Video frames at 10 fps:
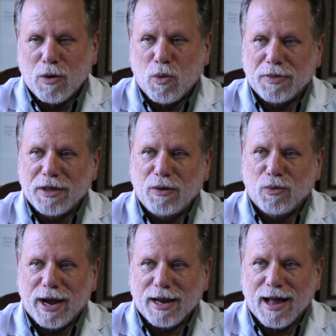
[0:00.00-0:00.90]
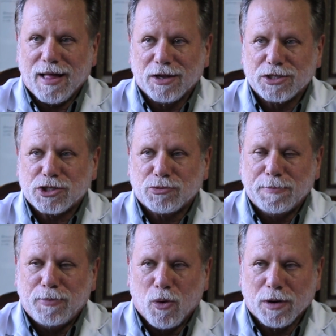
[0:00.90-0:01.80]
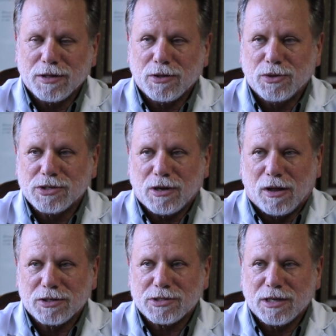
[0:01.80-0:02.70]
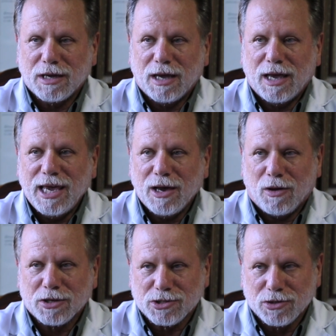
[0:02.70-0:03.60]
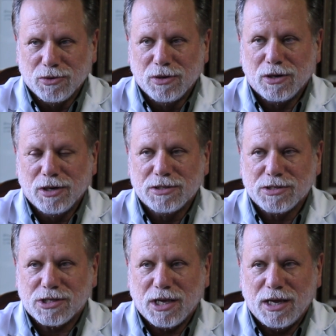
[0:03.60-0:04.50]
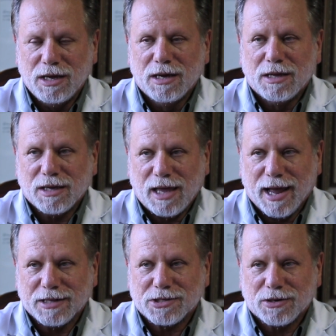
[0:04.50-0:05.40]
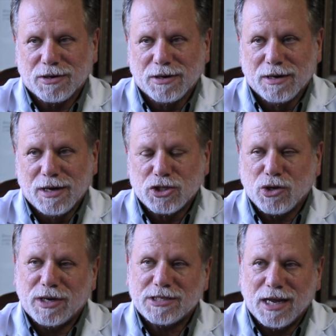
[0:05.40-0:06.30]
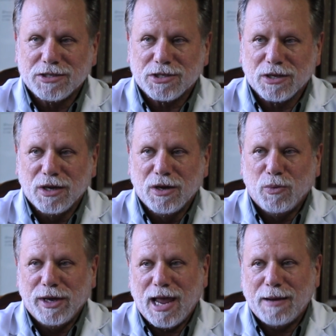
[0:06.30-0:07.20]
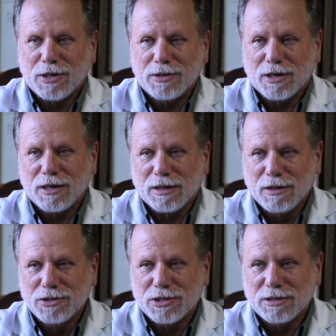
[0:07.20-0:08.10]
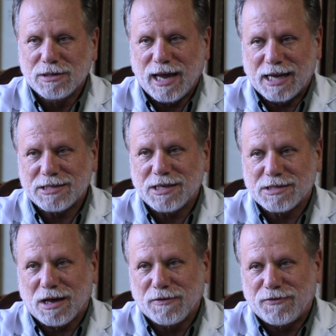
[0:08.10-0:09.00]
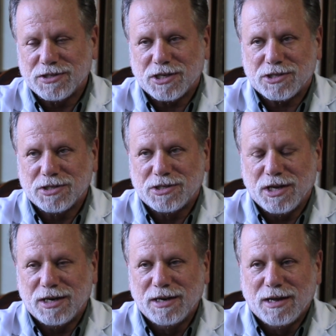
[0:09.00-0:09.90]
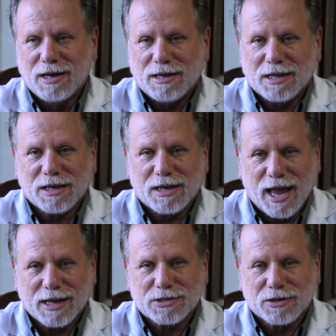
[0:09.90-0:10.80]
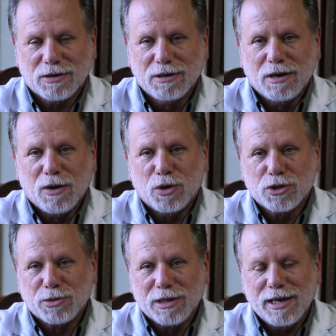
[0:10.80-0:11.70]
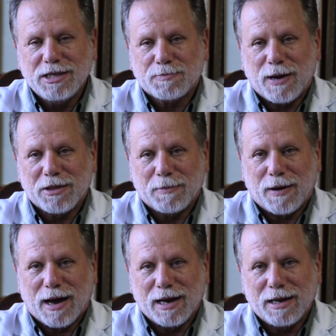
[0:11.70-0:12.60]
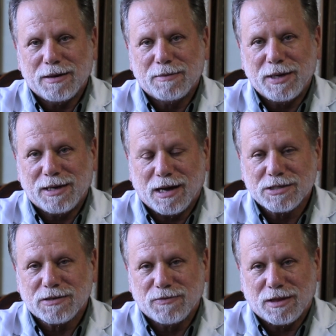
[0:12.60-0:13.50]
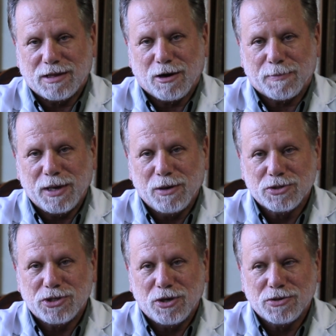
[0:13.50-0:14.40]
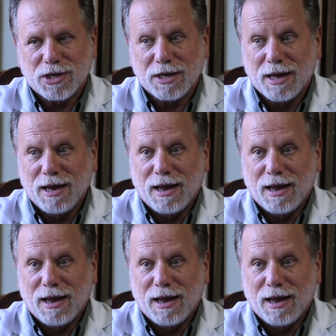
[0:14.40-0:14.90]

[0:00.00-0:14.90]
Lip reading: When the radiologist reported the results, he also couldn't see the cancer. So essentially, we came to the conclusion, as his other physicians did, that the cancer was released by the body because of the therapy he was using,